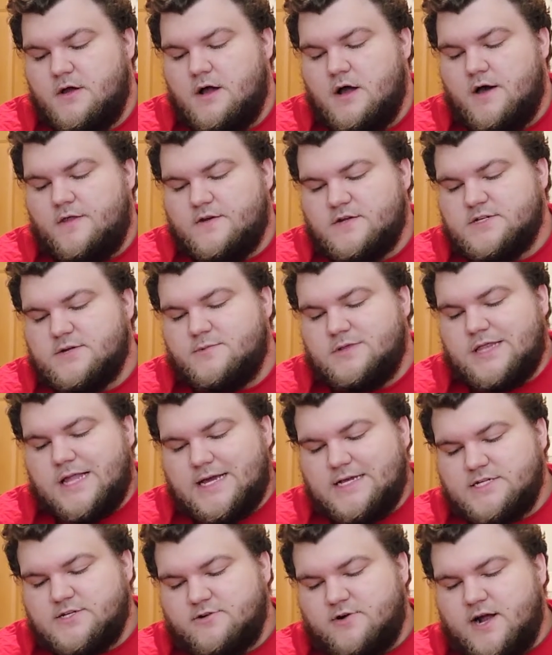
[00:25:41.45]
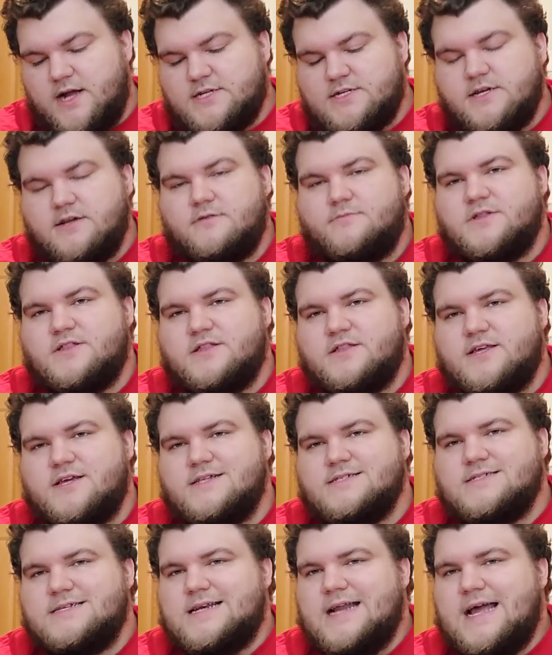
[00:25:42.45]
Uh, there's some light scratching, but the
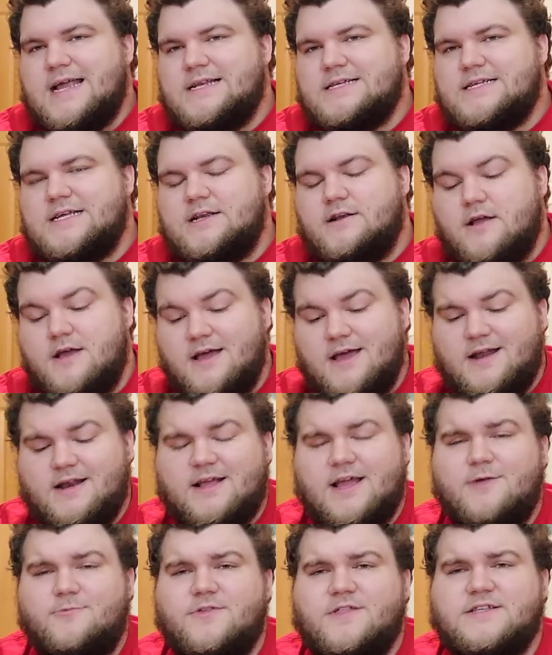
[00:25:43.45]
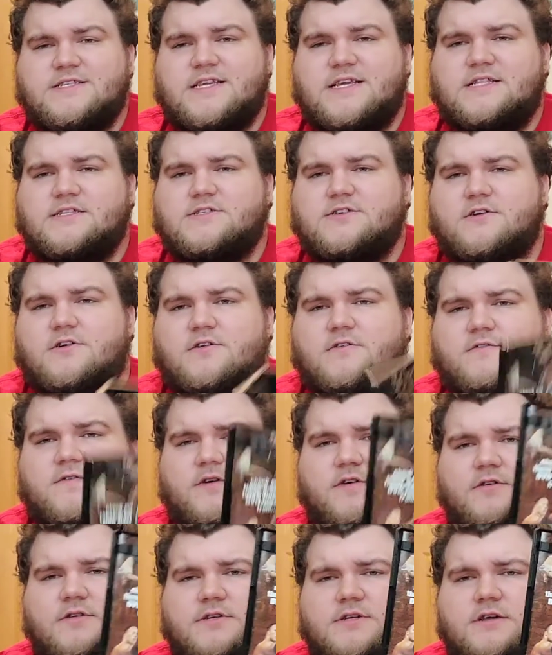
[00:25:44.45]
thing's 19, and it came with its insert
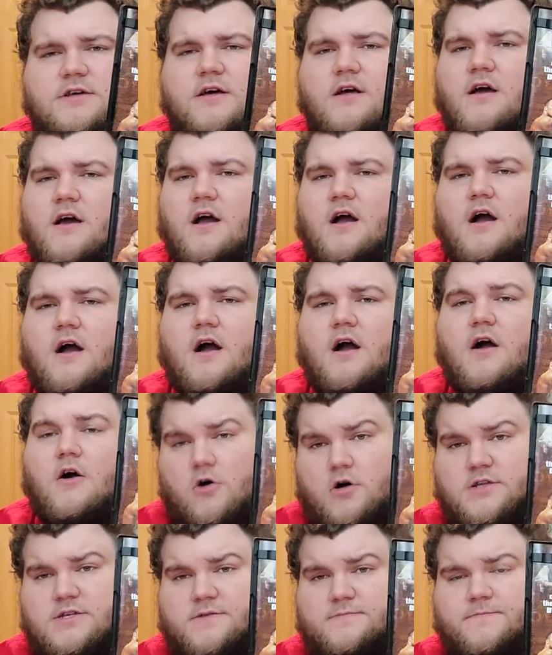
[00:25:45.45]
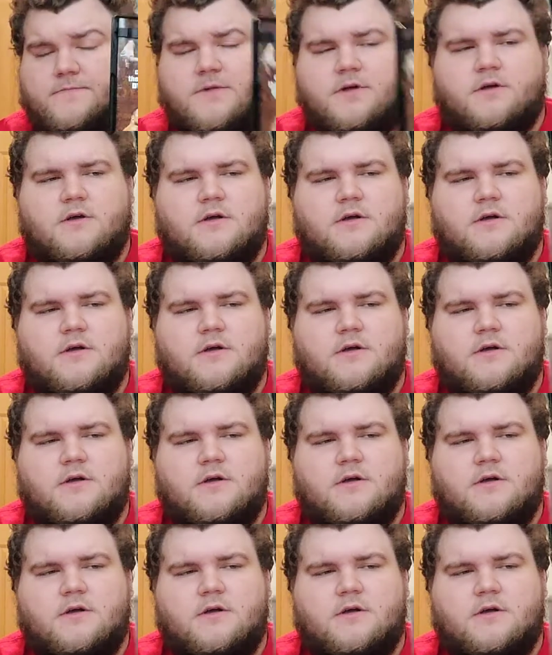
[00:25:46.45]
first. Uh, awesome.